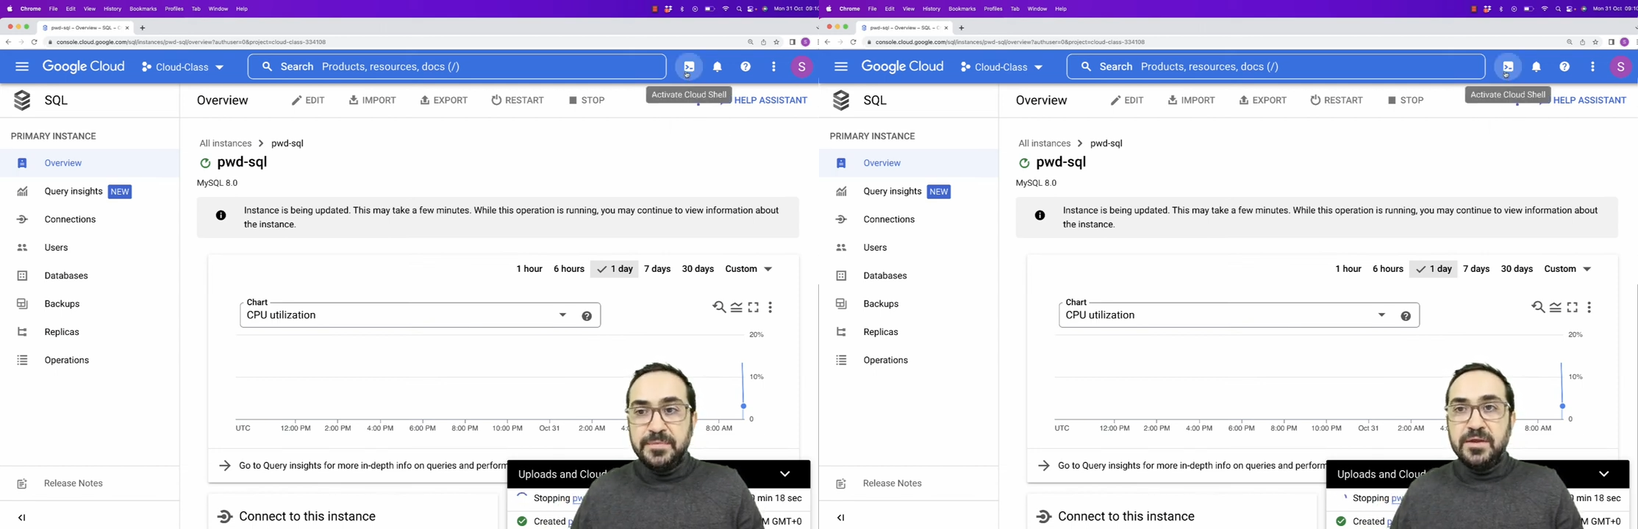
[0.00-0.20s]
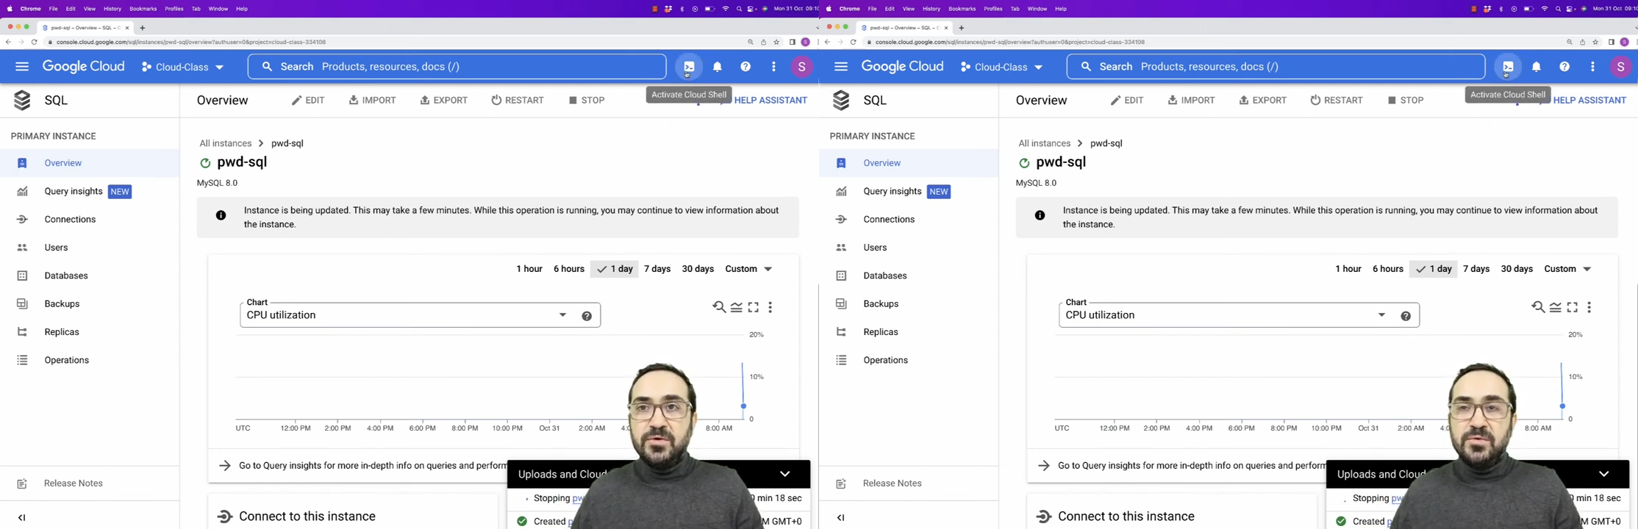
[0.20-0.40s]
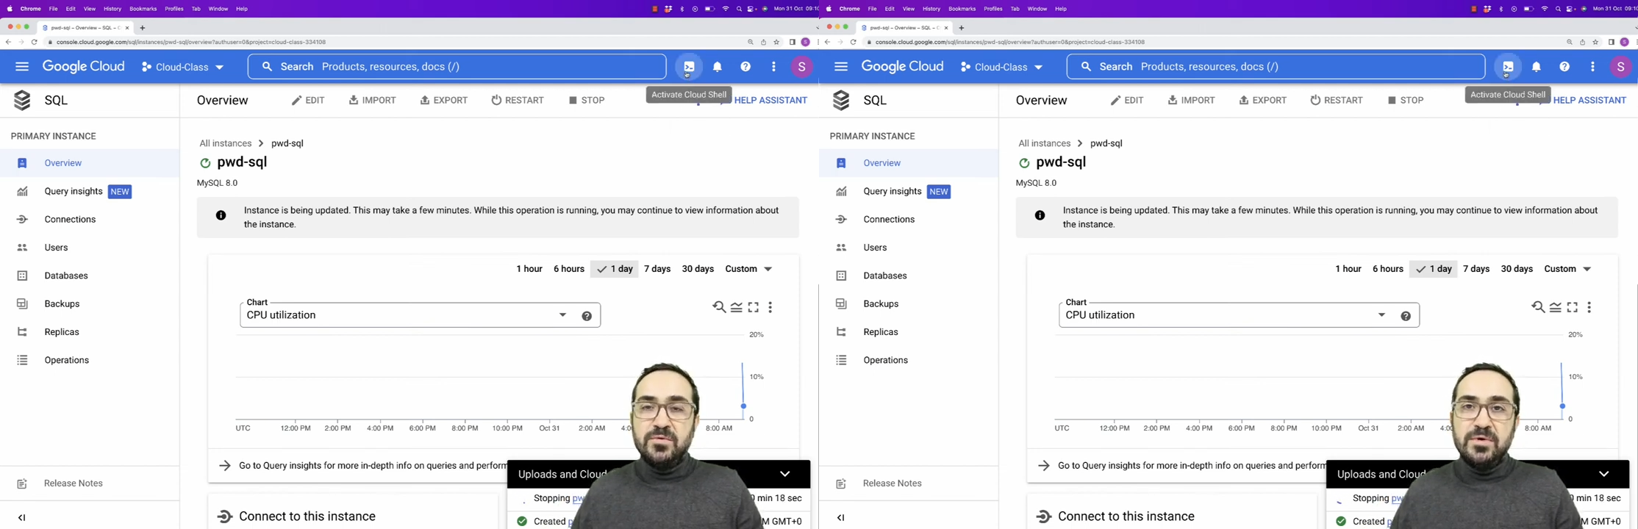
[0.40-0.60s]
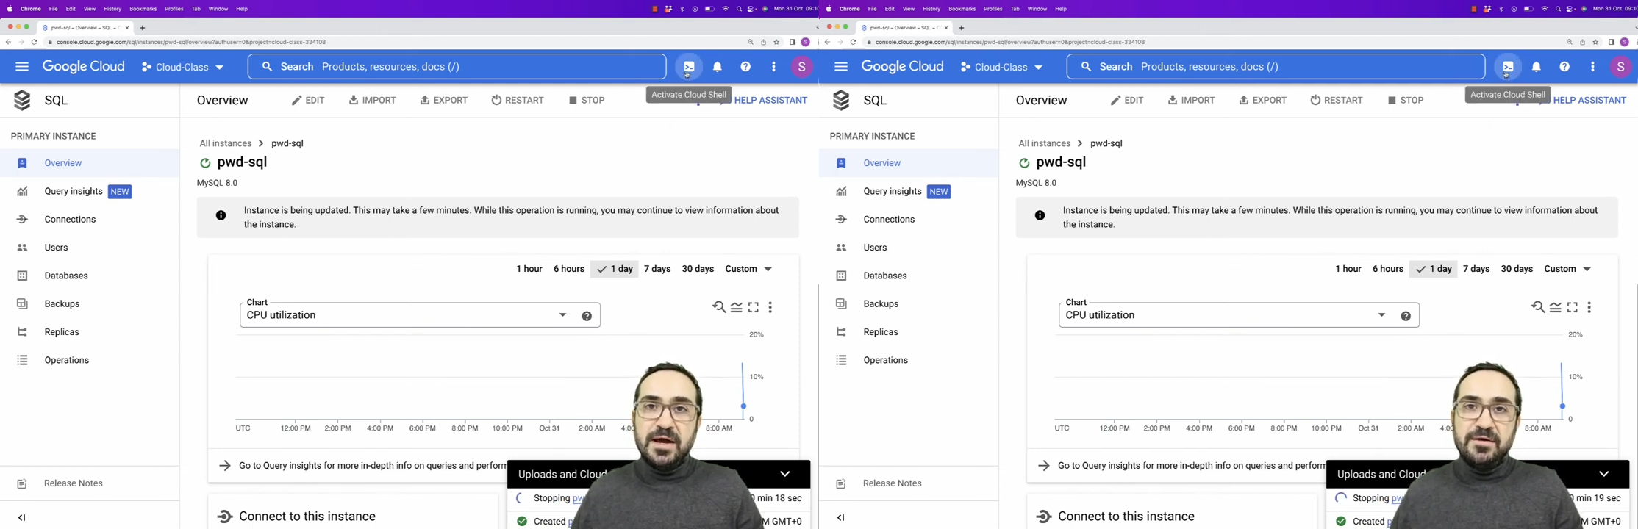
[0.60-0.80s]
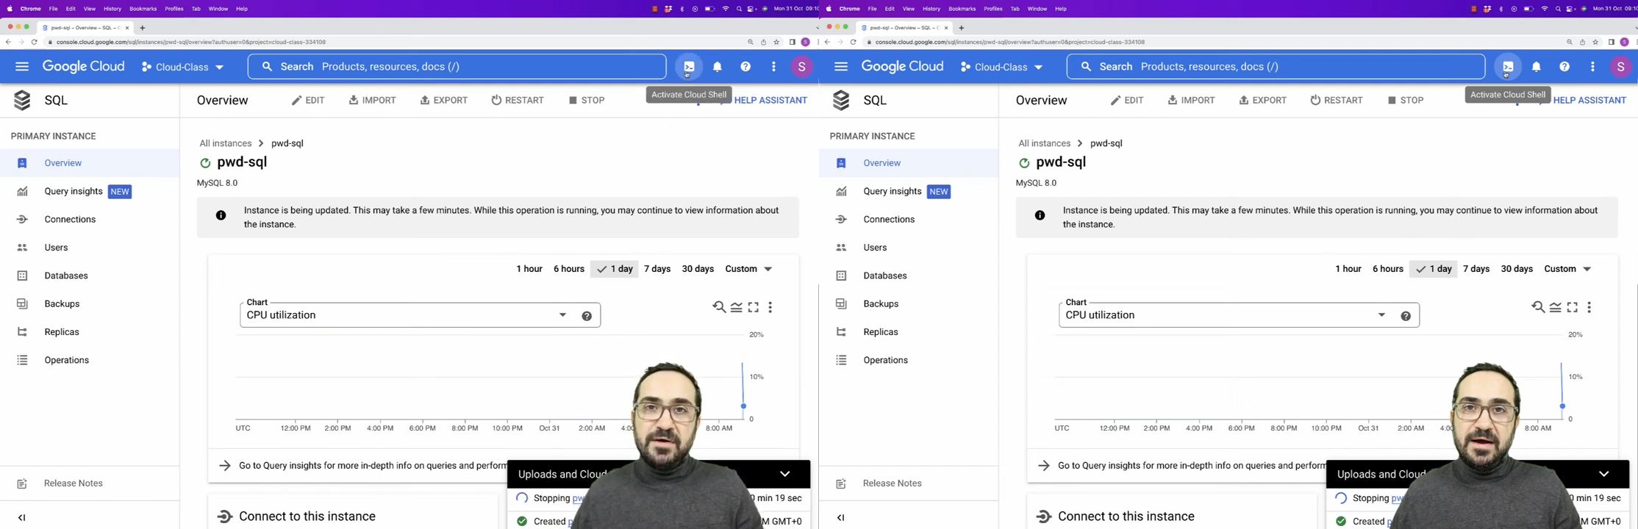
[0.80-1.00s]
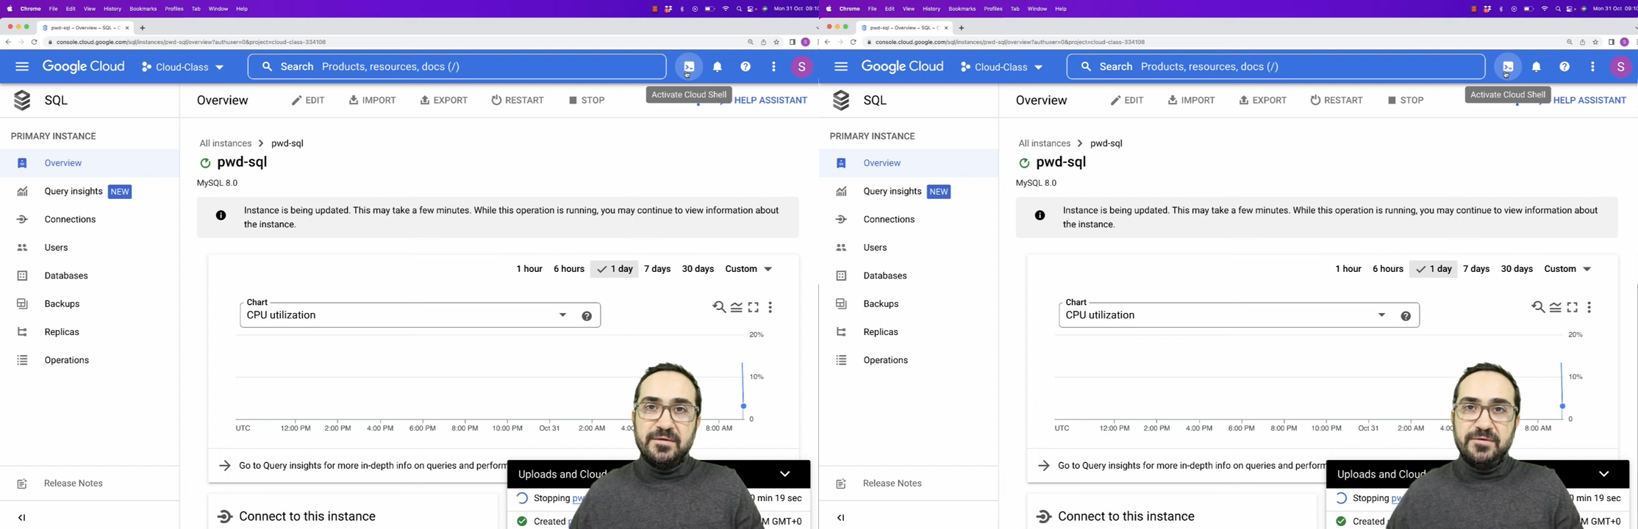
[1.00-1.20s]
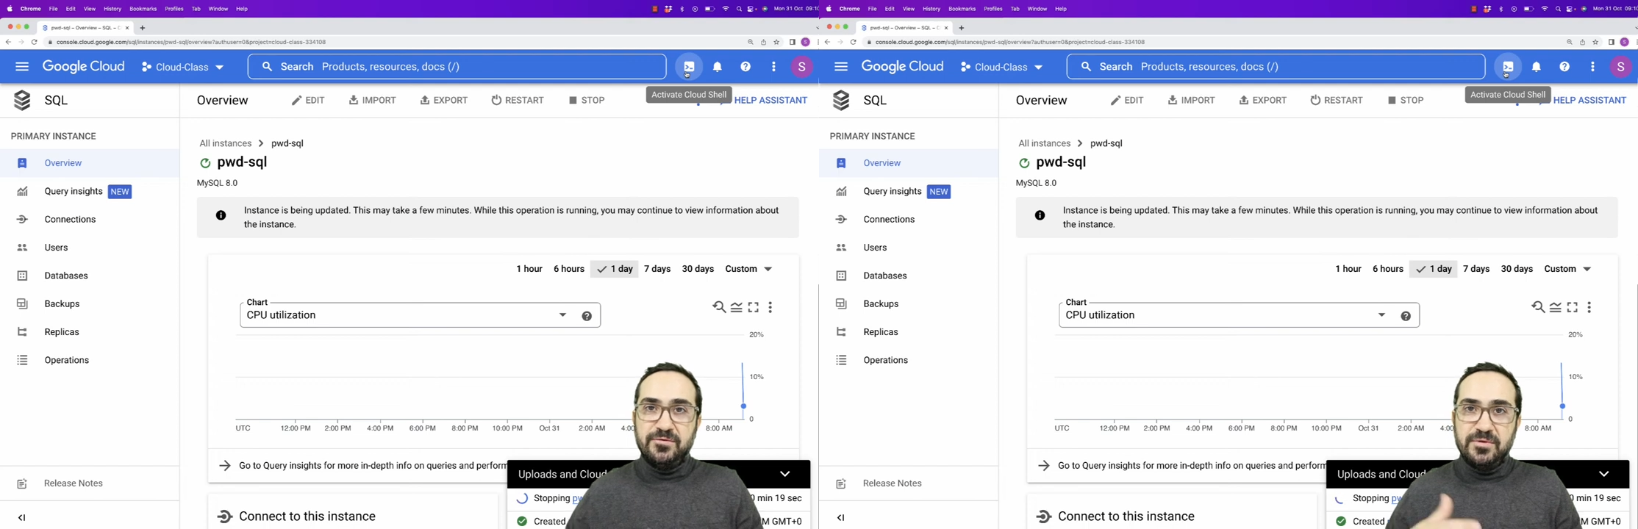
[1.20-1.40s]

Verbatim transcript: you will have access